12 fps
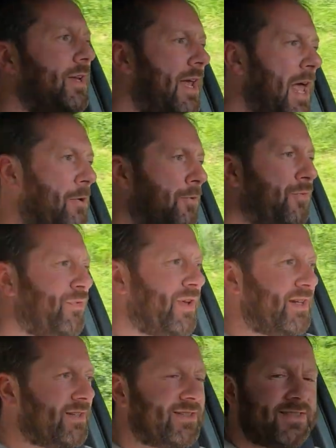how it
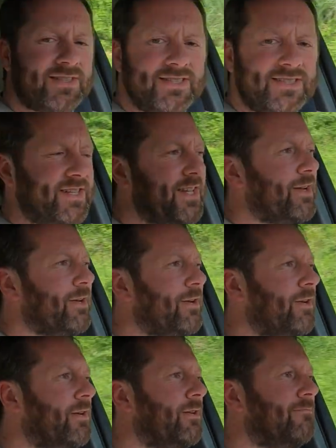feels to
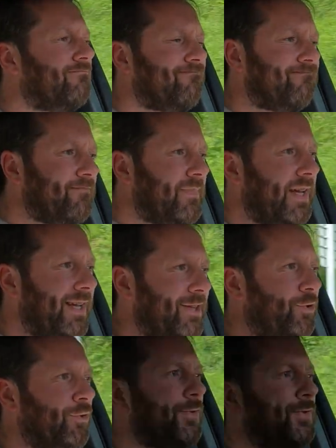steer.
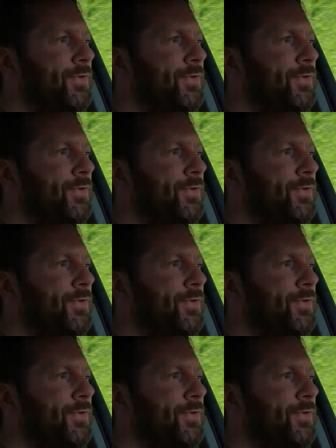It does